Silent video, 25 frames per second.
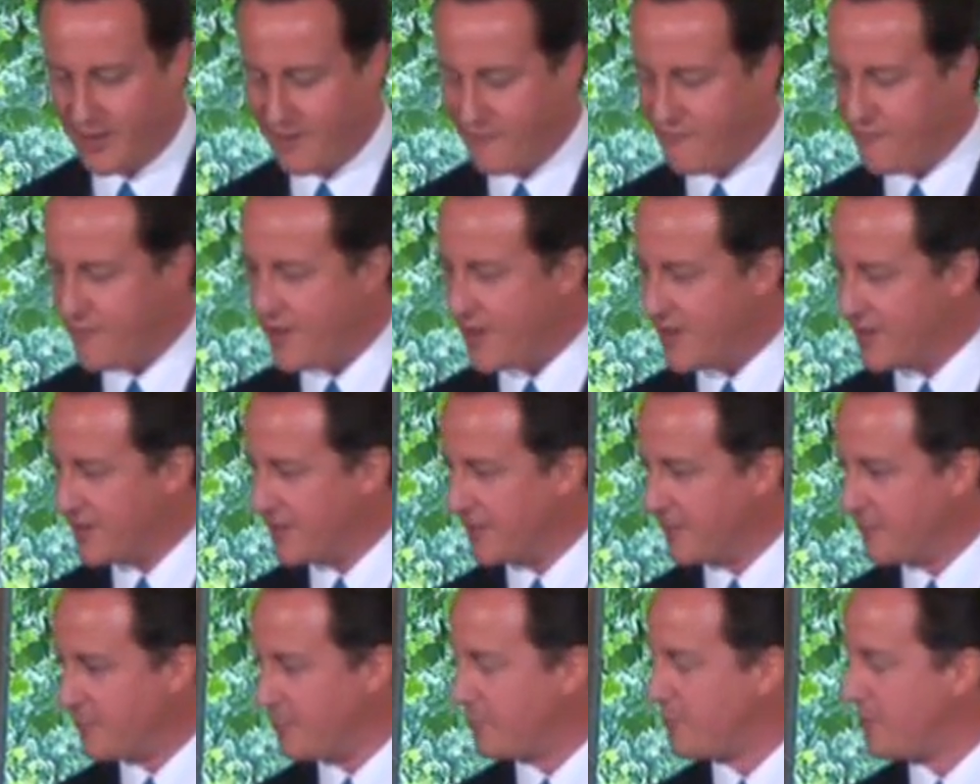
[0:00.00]
I
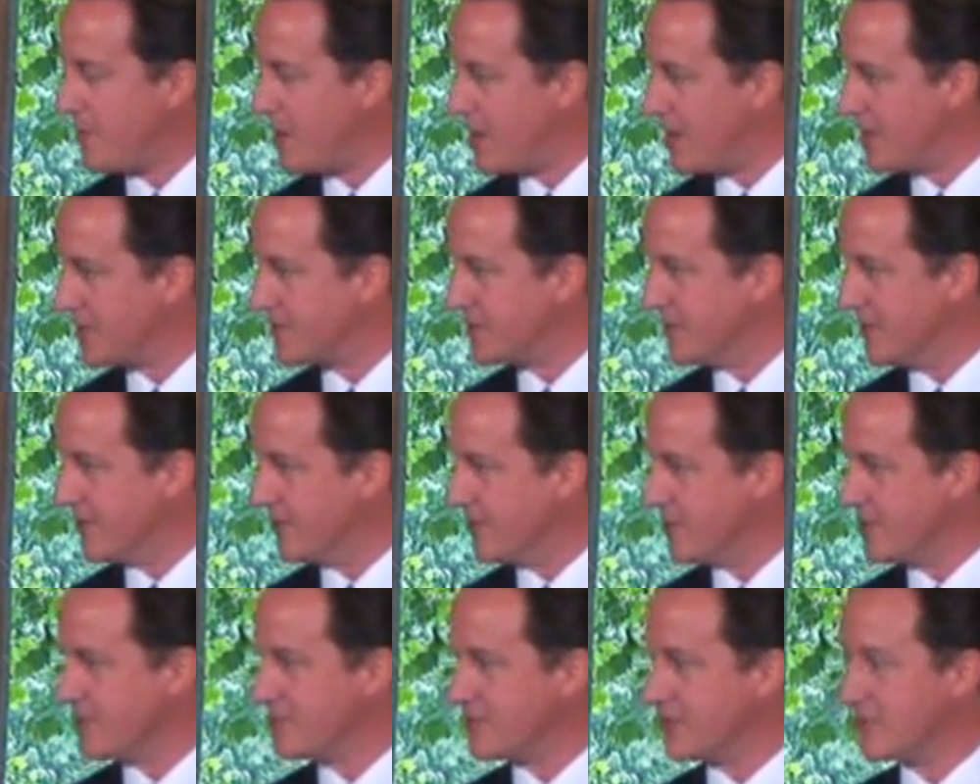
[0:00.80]
find a party
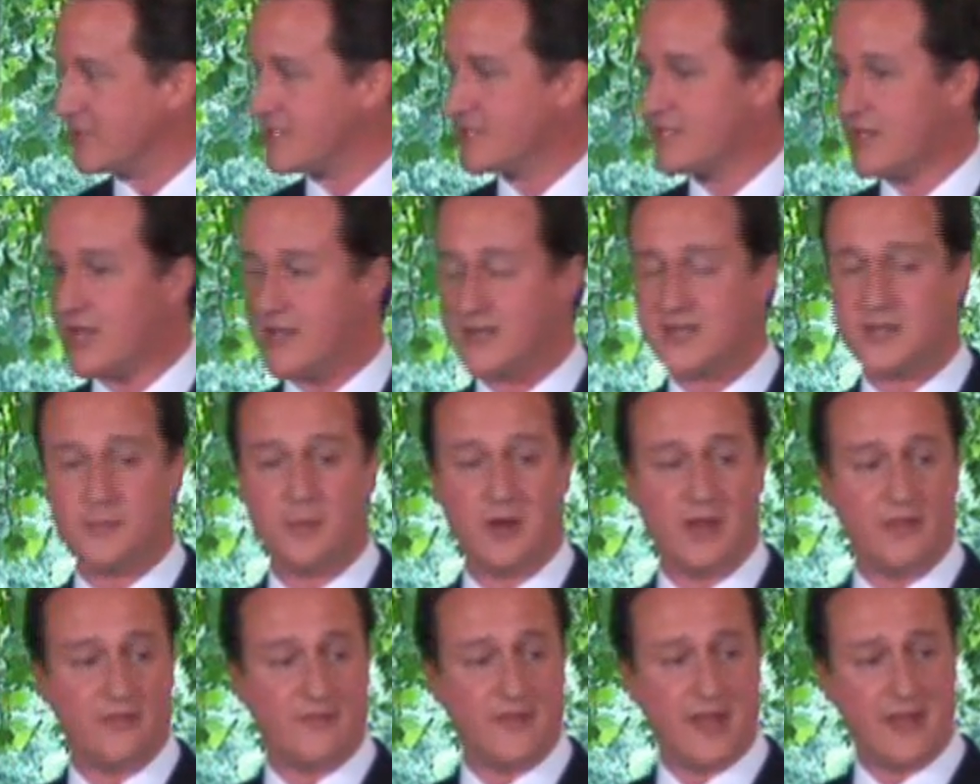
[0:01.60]
that is excited
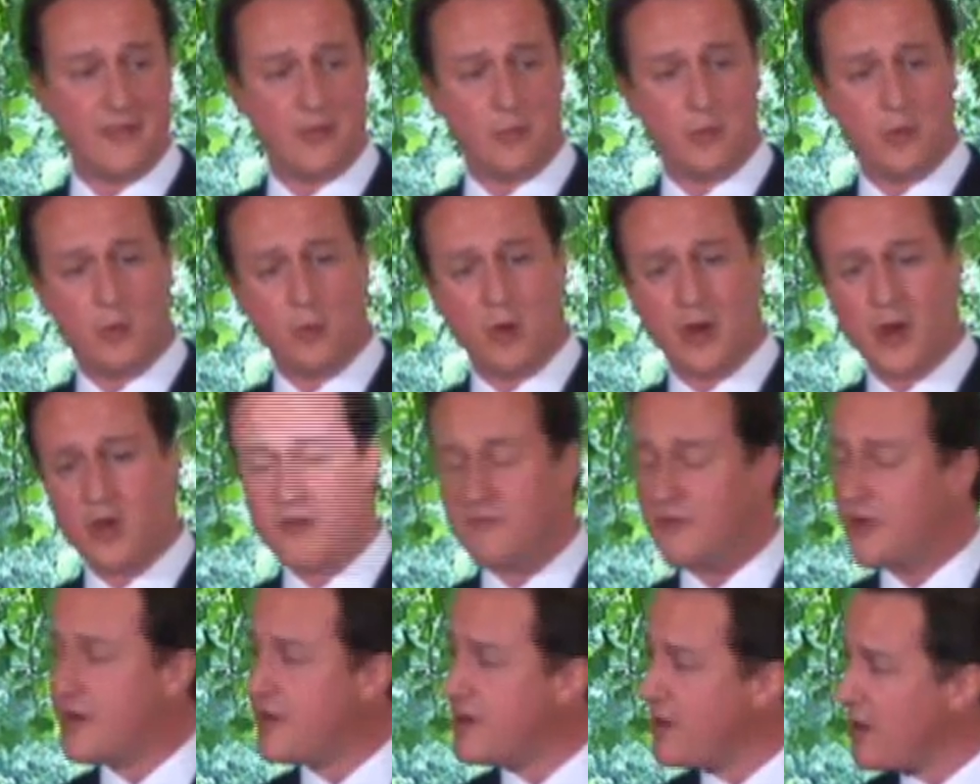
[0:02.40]
by the fact that we won
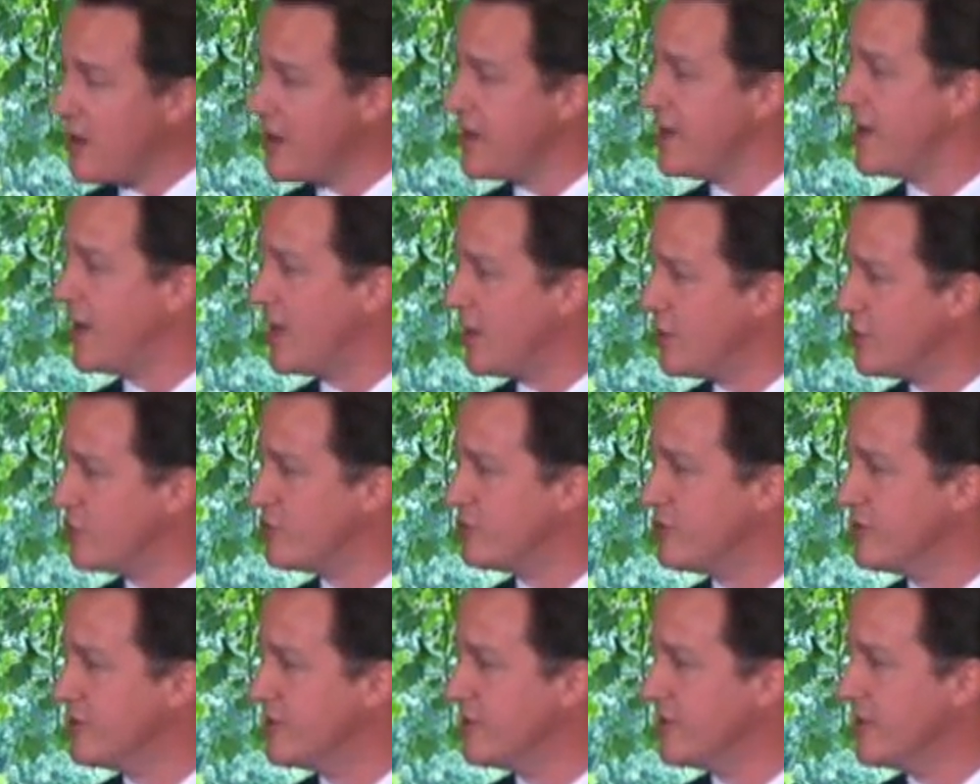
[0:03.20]
over
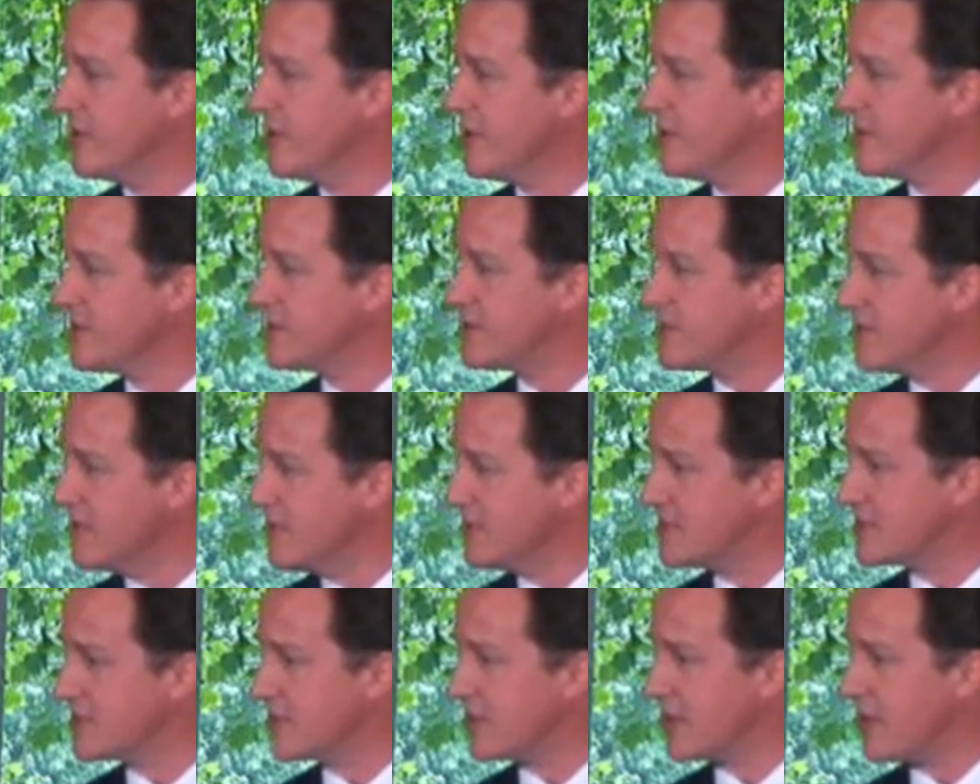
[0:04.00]
900
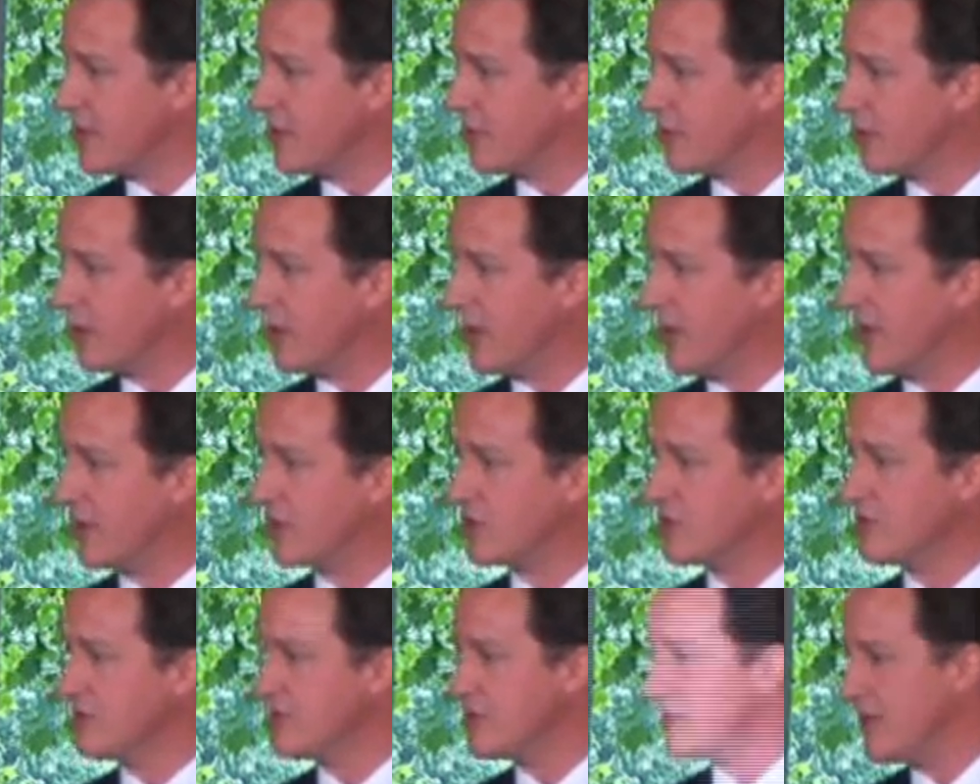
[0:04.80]
seats at the local
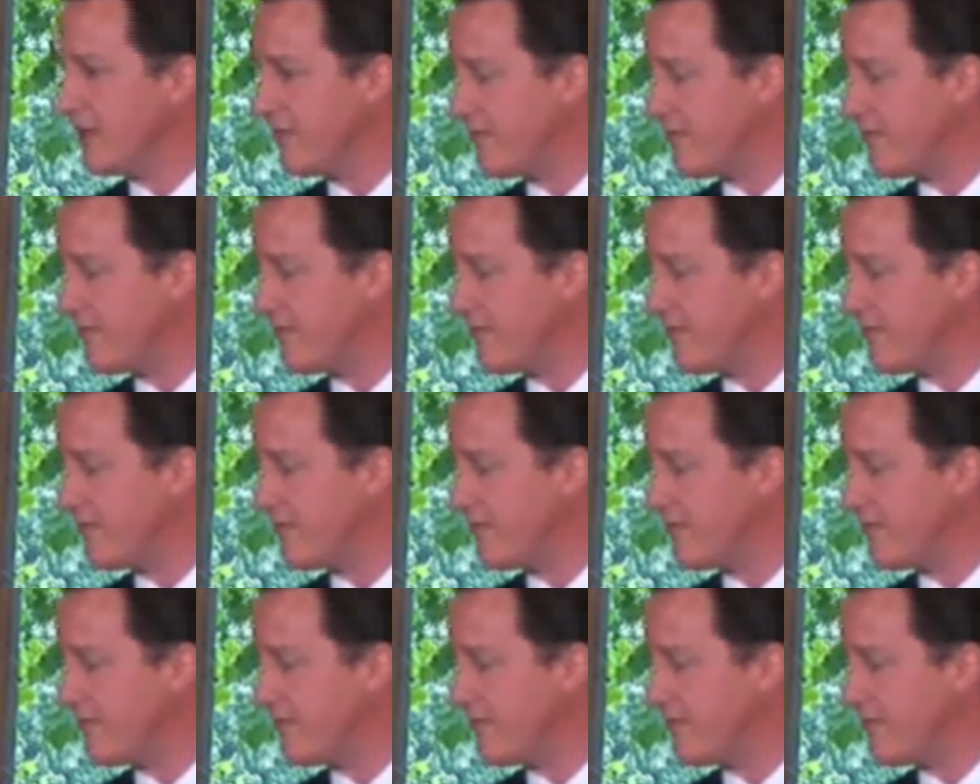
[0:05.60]
elections,